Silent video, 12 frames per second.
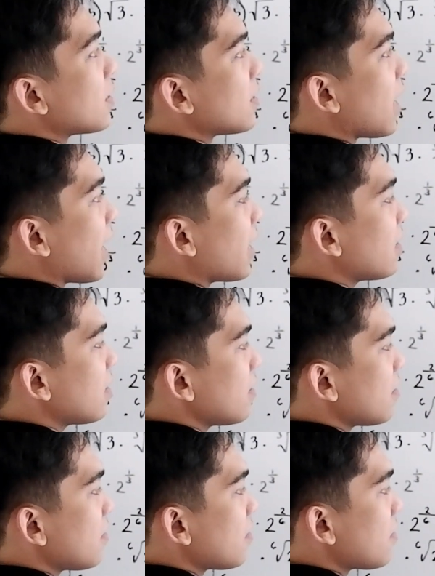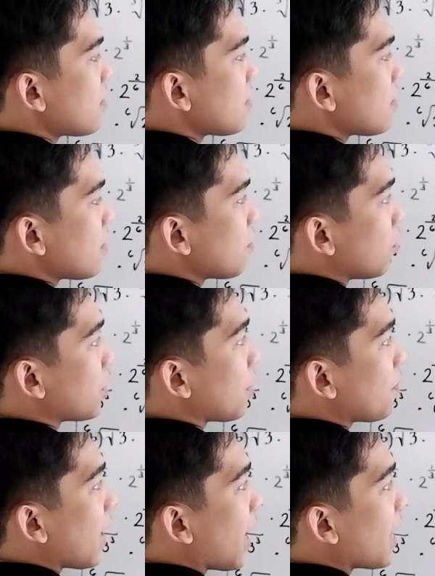Then
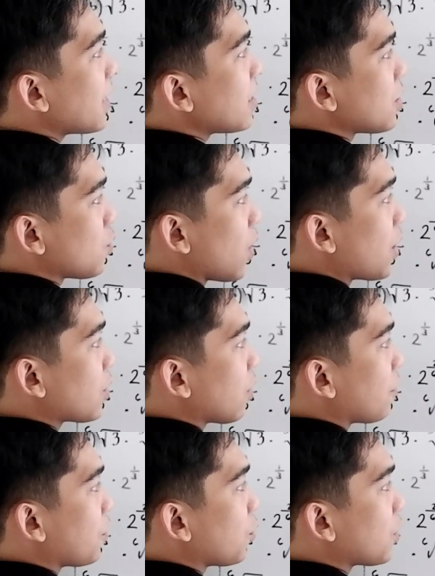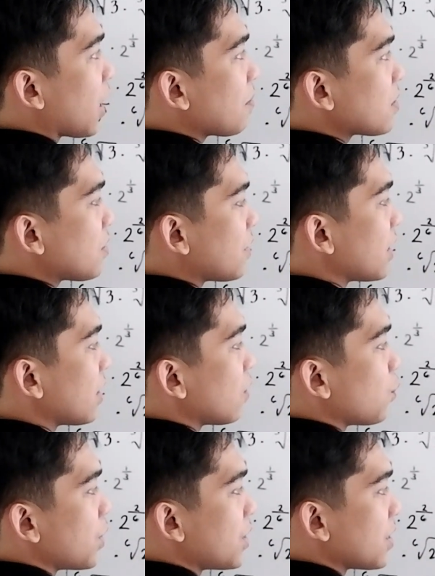multiply square root of 2 times 3,
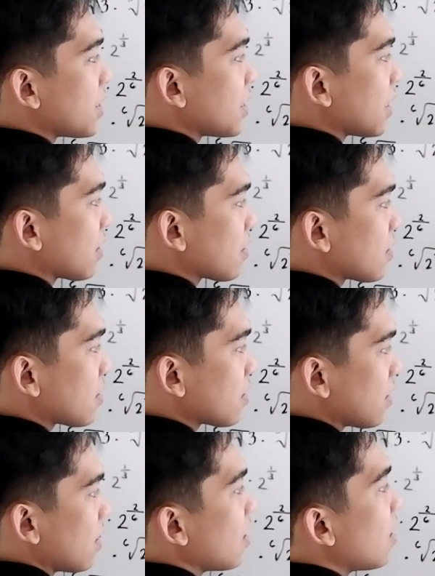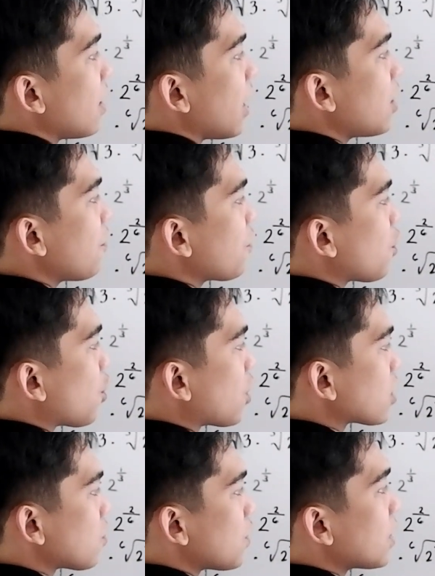which is 6. And of
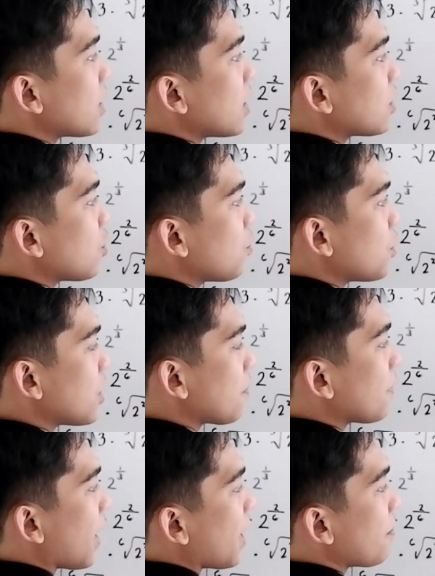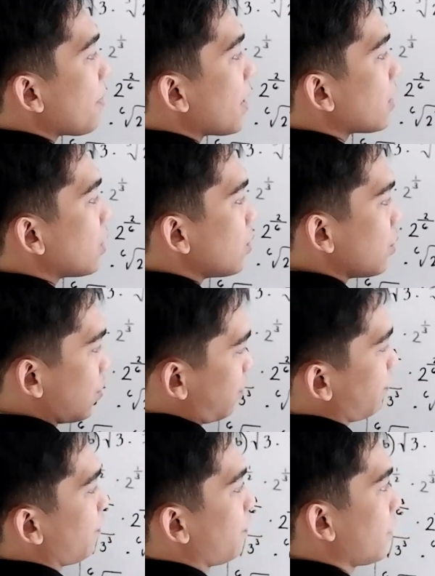course, we need to multiply by 2.
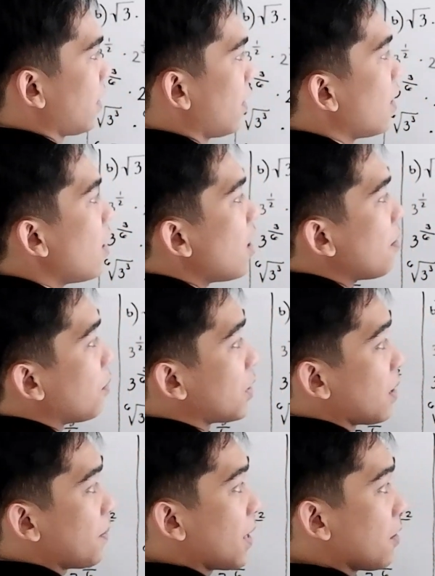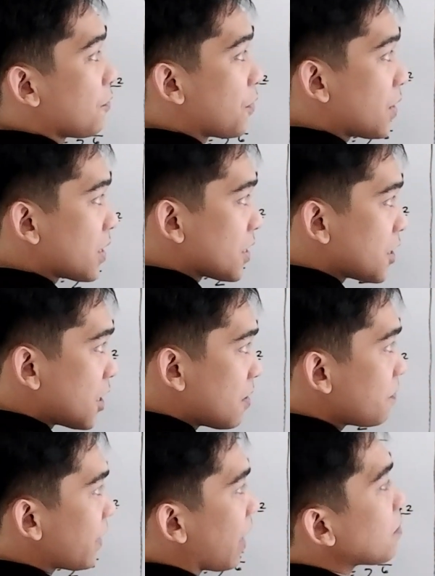Multiply the first
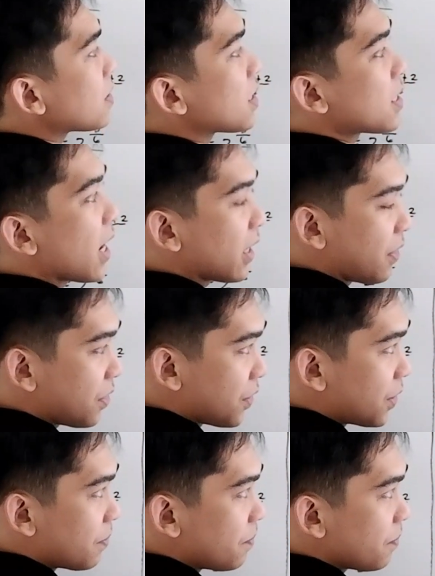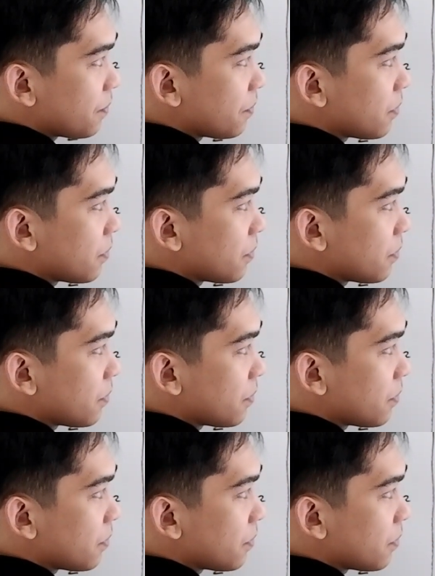term times the second term.